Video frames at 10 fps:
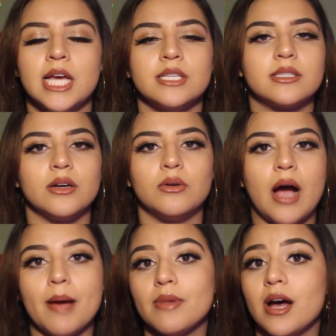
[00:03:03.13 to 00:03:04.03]

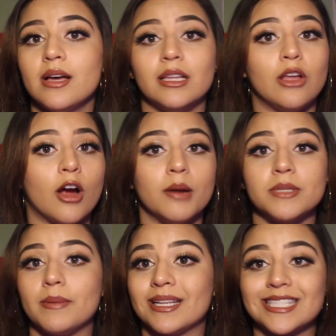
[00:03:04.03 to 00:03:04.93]
So I'm not alarmed,
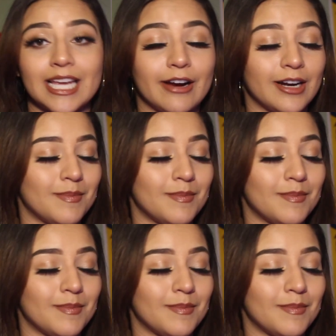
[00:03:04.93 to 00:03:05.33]
I'm not scared,